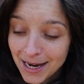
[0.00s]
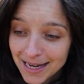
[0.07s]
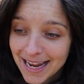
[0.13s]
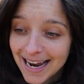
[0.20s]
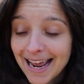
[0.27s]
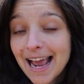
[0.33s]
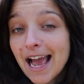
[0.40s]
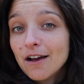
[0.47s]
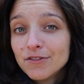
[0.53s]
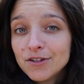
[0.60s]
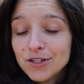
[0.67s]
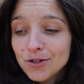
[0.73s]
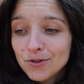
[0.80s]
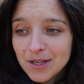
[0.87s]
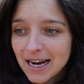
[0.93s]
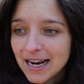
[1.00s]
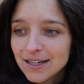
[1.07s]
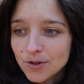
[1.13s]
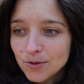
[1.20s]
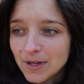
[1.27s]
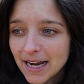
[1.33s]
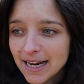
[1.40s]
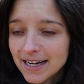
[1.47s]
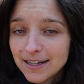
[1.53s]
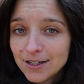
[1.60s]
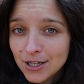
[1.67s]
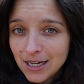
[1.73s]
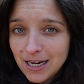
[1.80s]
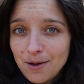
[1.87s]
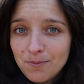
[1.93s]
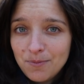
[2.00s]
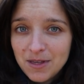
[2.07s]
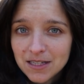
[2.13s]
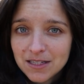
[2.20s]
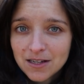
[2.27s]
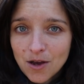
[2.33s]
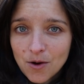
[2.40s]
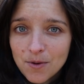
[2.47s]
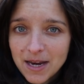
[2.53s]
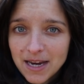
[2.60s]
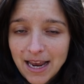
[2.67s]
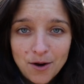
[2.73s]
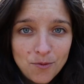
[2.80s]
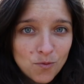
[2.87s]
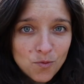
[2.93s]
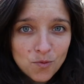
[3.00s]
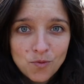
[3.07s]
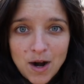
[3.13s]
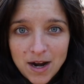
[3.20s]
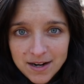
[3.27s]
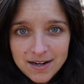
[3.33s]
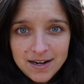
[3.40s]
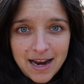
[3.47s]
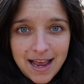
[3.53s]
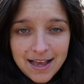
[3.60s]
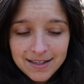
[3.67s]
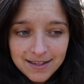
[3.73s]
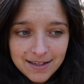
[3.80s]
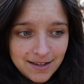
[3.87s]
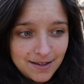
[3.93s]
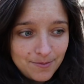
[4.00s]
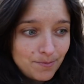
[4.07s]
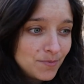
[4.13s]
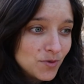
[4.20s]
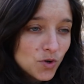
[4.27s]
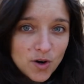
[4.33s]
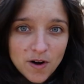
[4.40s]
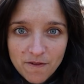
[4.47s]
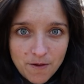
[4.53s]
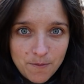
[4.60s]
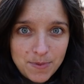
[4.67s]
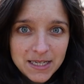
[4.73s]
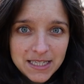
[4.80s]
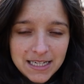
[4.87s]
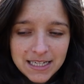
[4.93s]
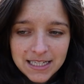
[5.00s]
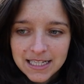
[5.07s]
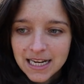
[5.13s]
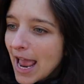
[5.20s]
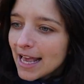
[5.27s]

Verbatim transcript: that I have to do that I don't like to keep this going and run as a sort of a business.